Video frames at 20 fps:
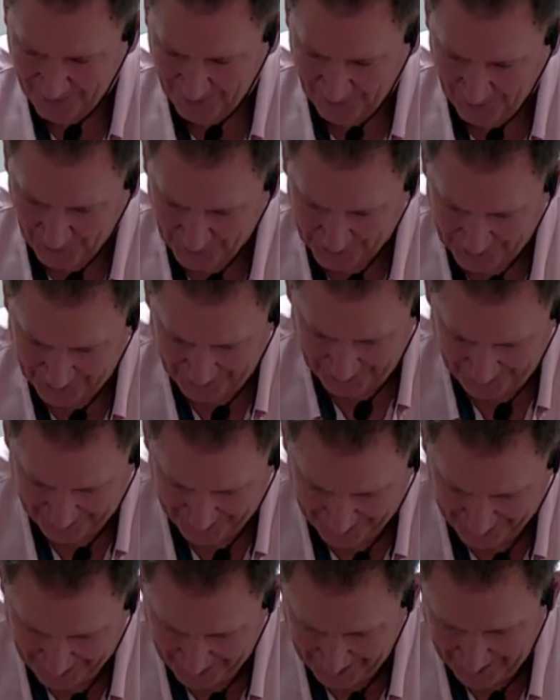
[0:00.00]
Okay,
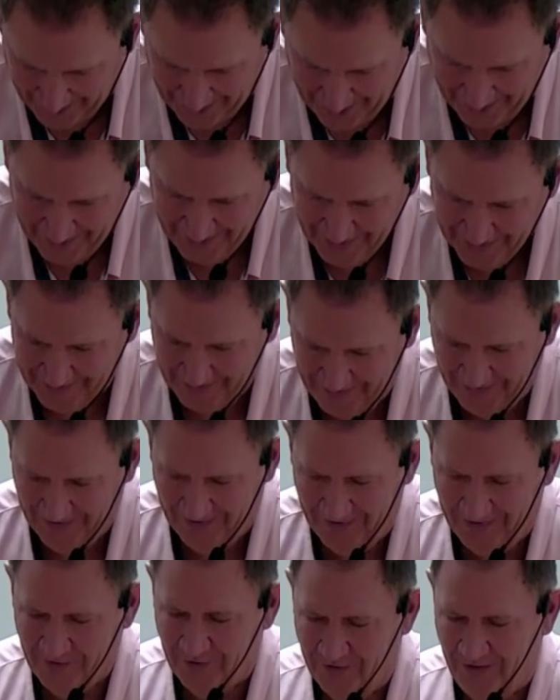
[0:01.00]
I, on the
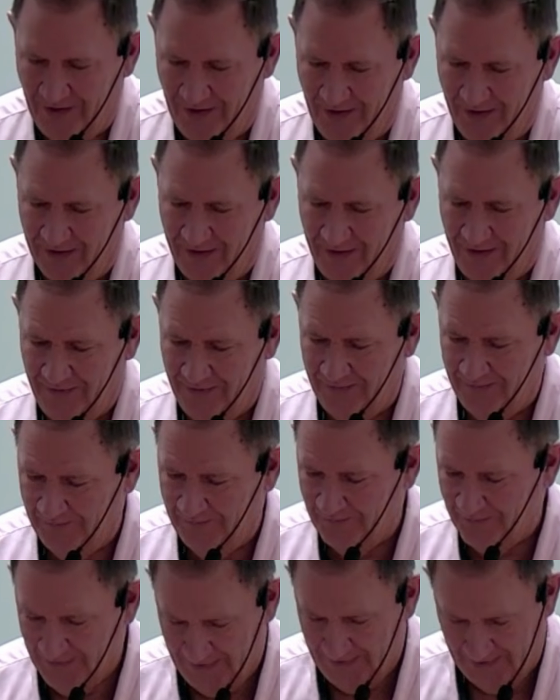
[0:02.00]
other hand,
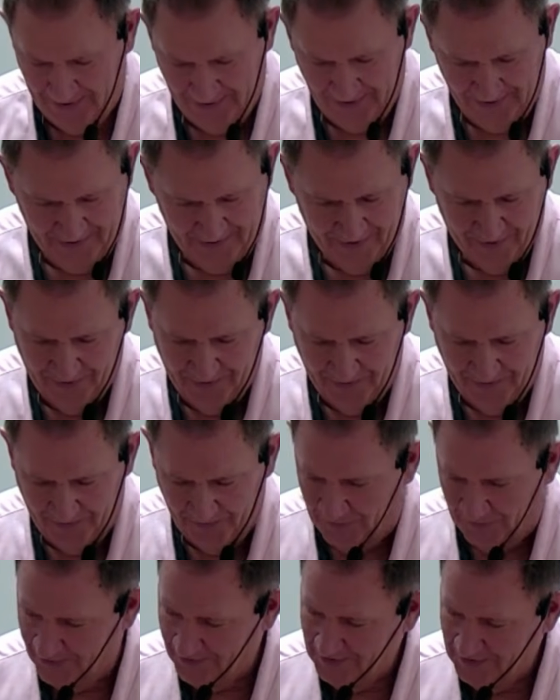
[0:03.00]

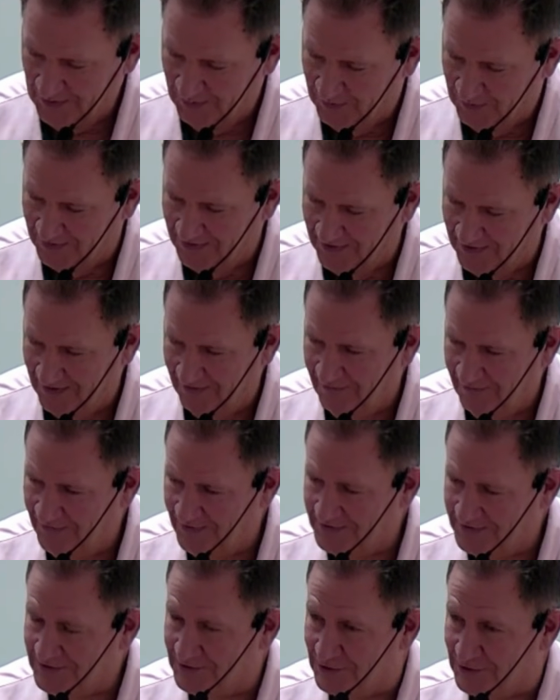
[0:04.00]
really believe
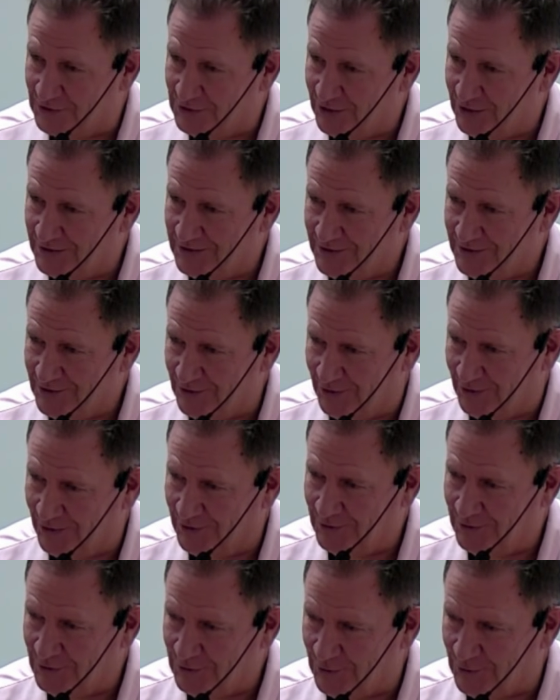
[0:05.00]
this is just
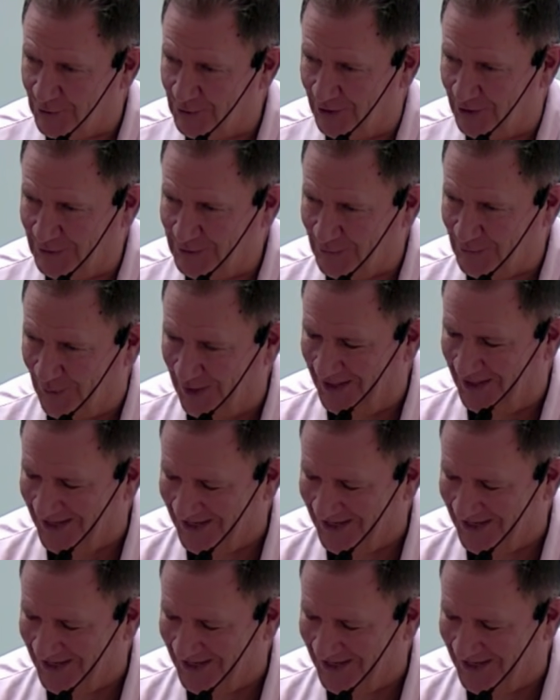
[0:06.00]
another turning tool.